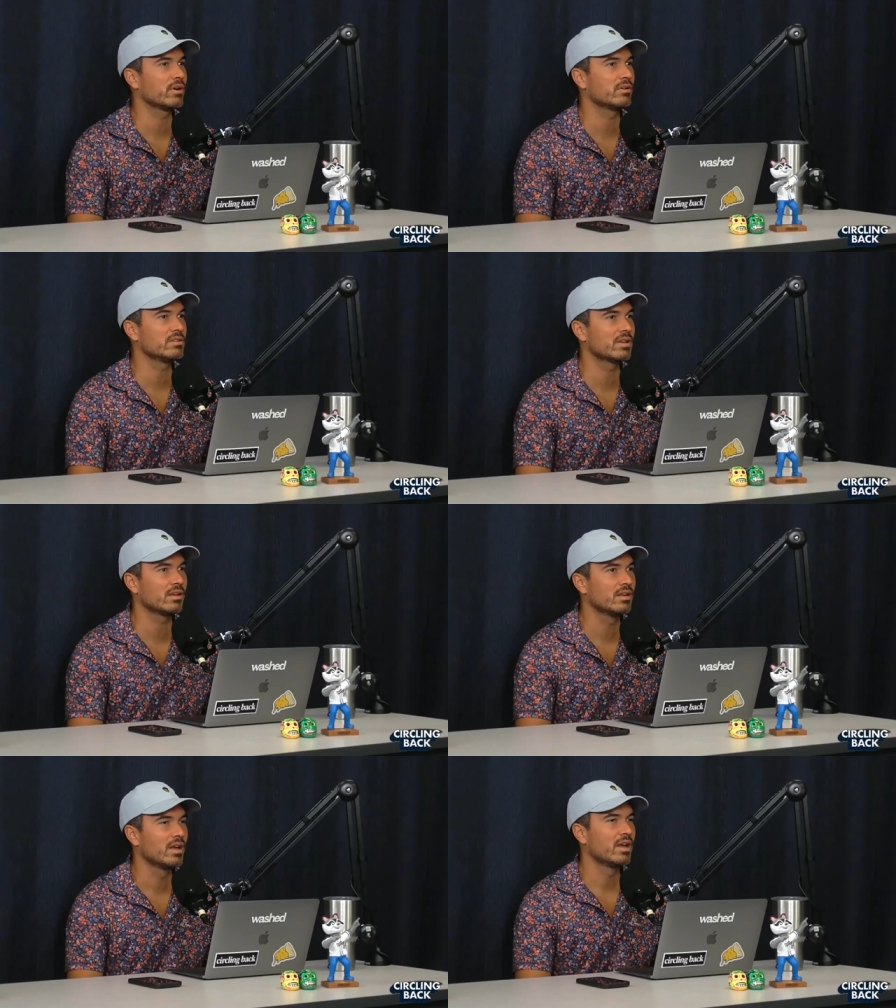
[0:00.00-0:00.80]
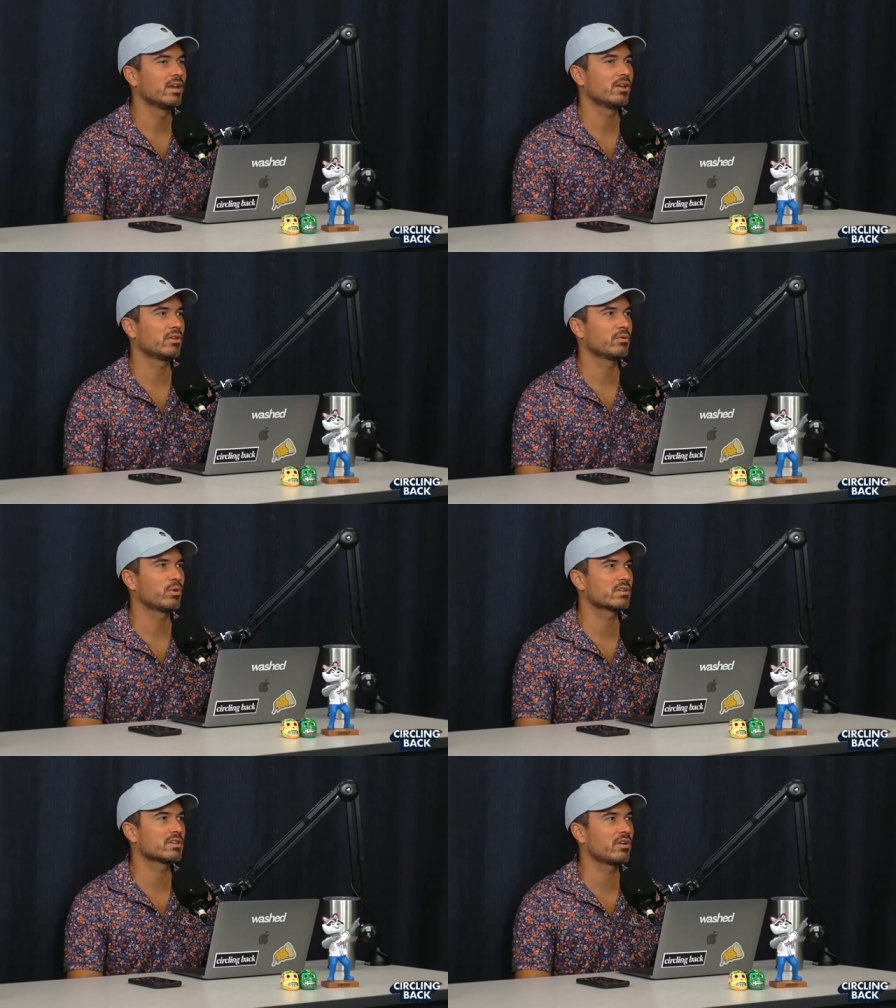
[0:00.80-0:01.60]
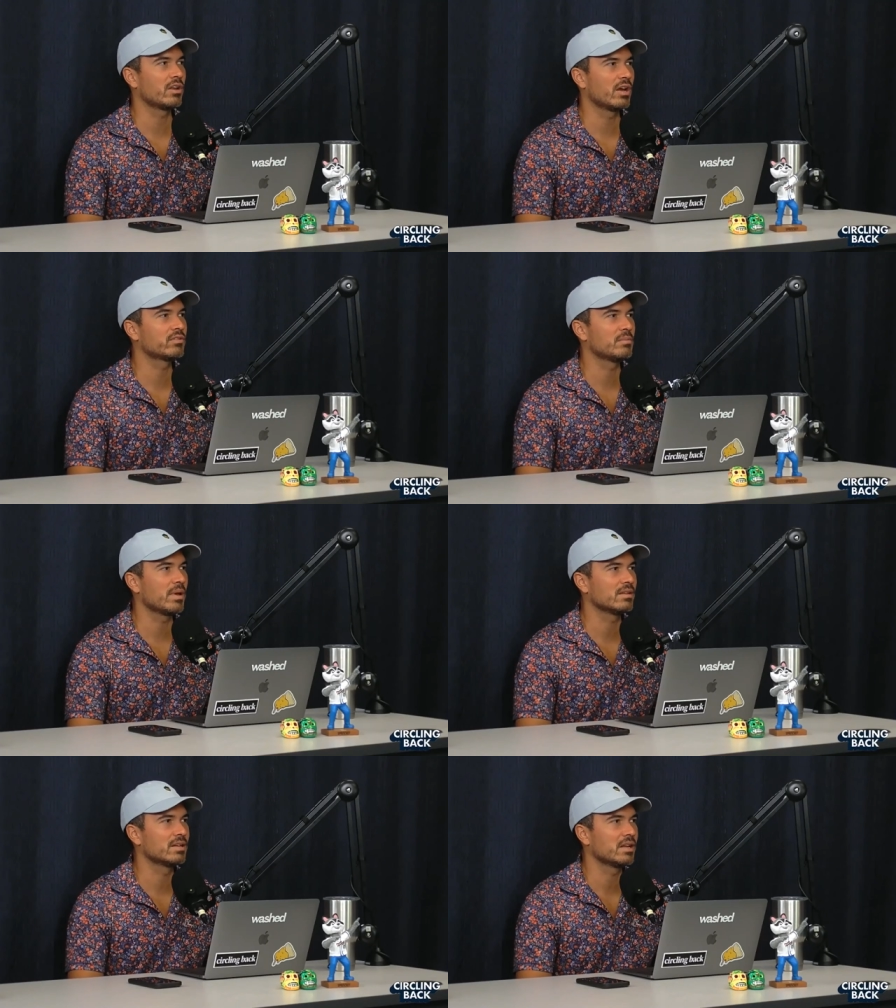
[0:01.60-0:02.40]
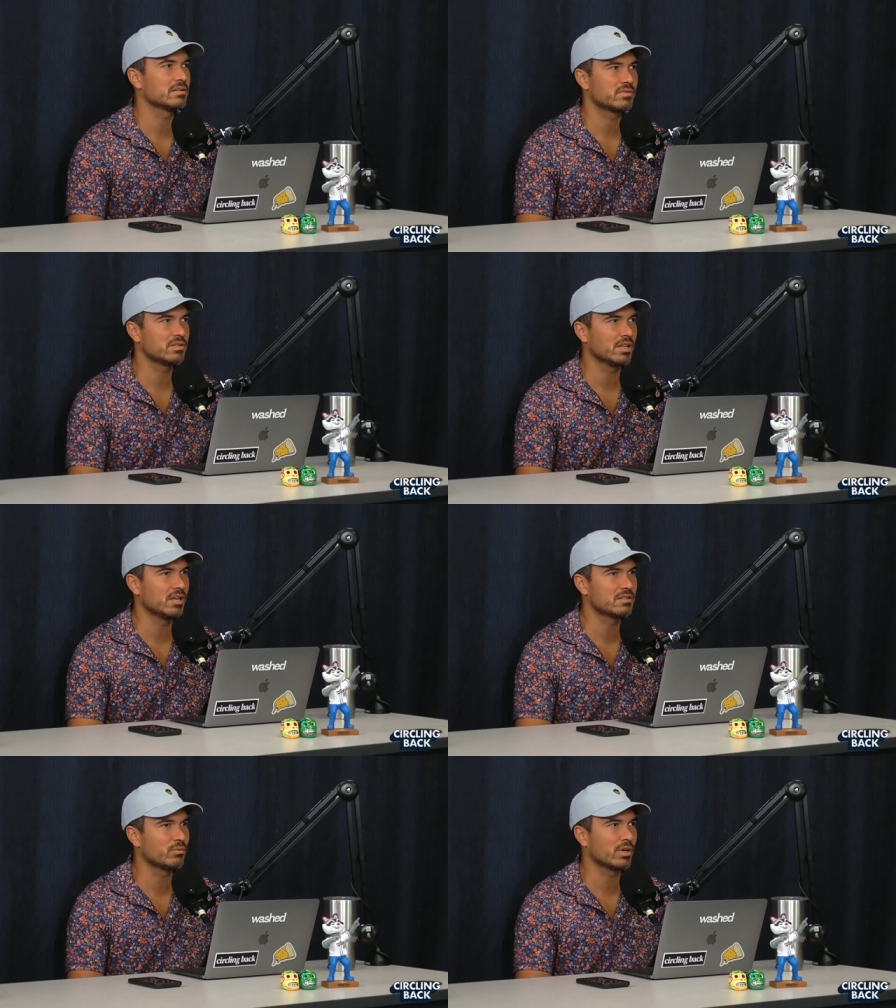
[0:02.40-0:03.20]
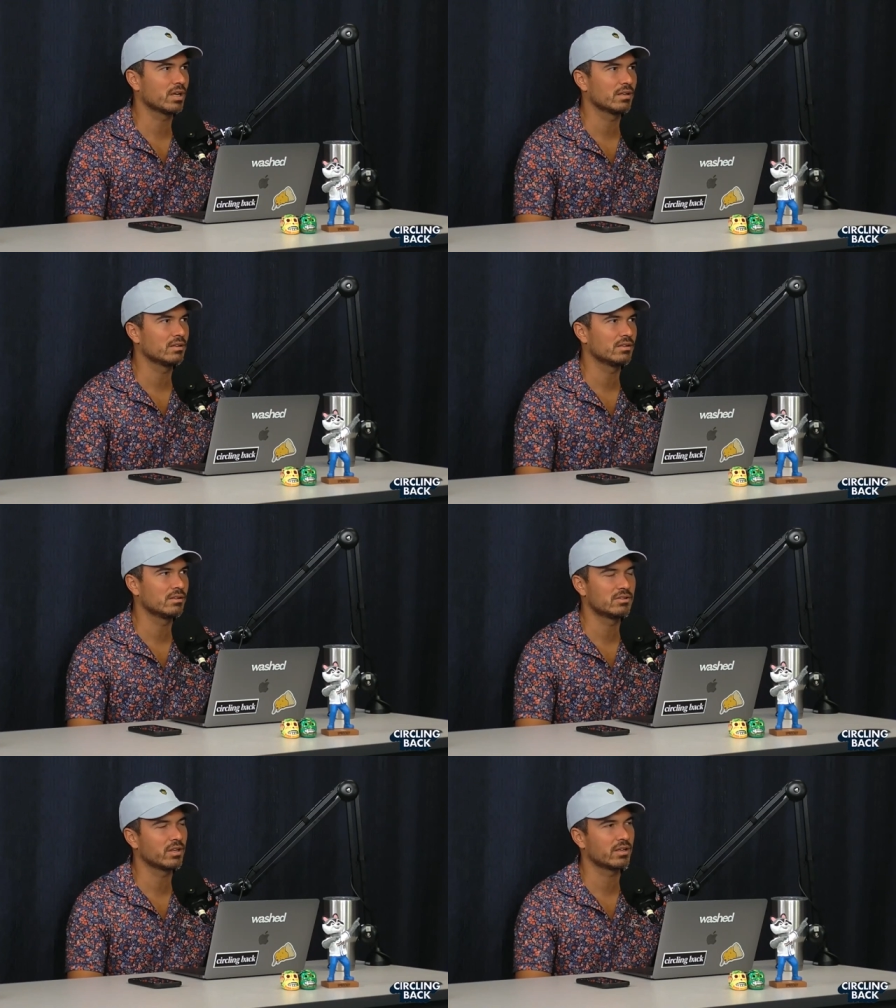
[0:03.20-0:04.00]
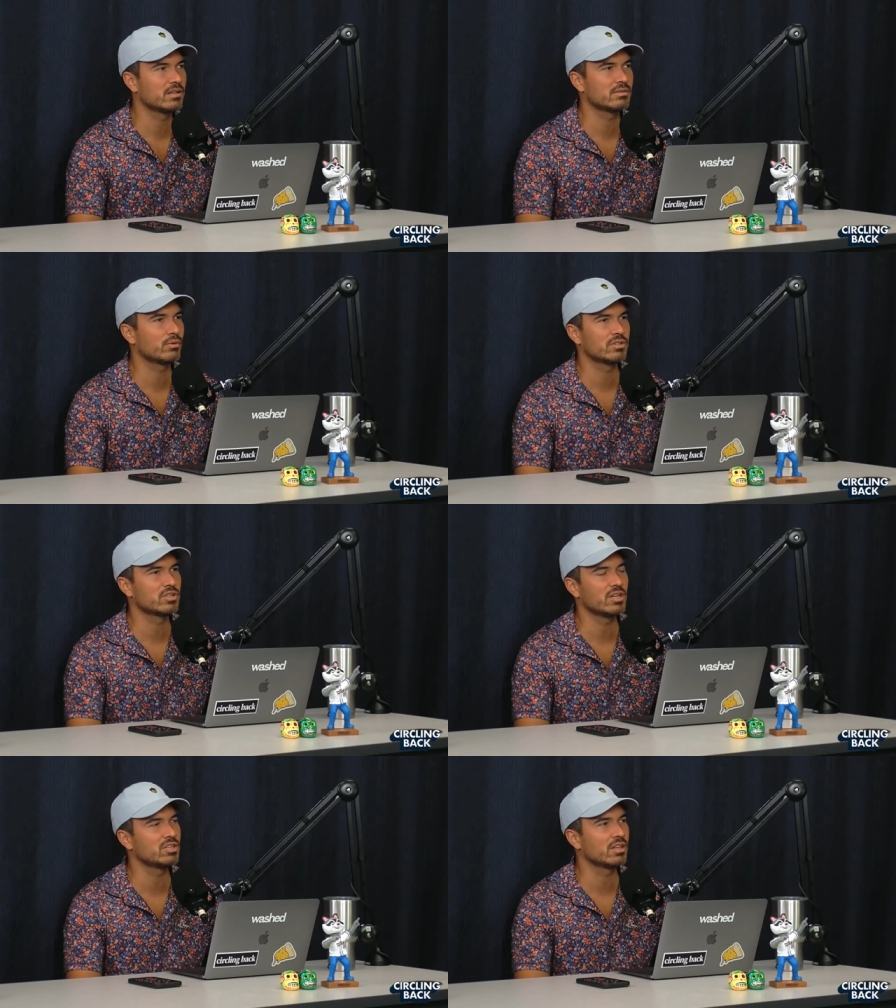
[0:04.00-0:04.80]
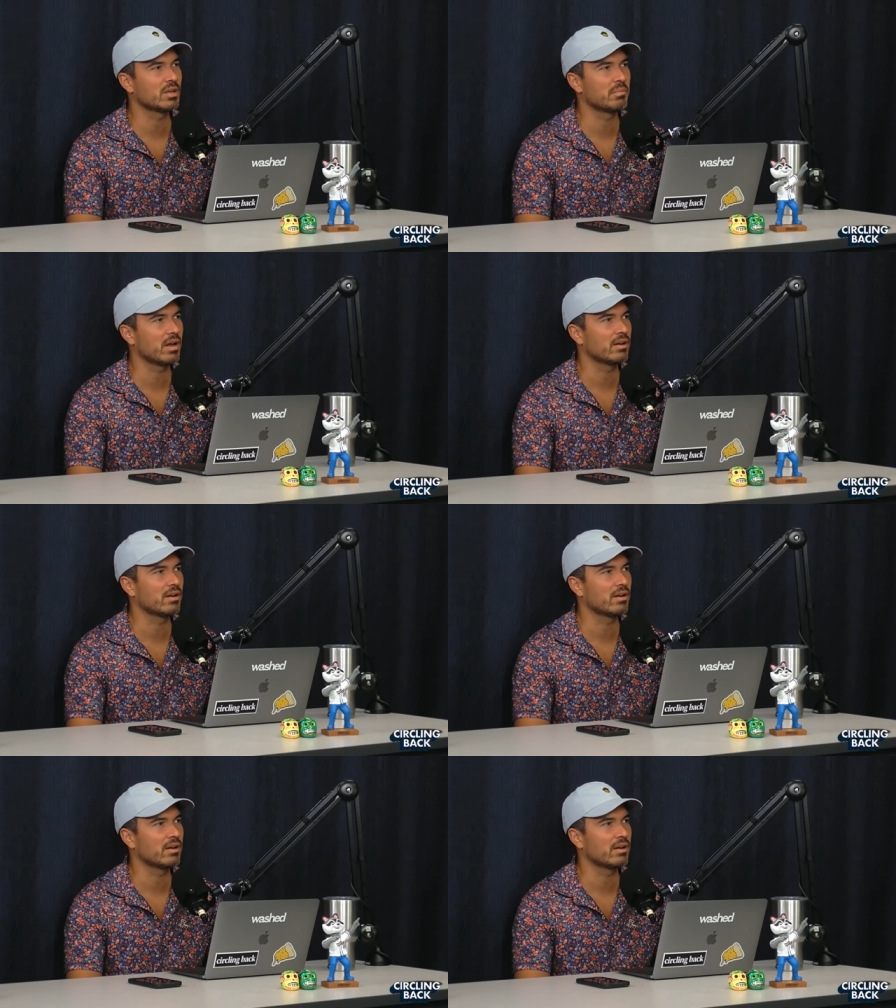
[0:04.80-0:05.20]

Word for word: he said he only works out enough to maintain his physique. He doesn't want to get Like, he doesn't want to change anything about it.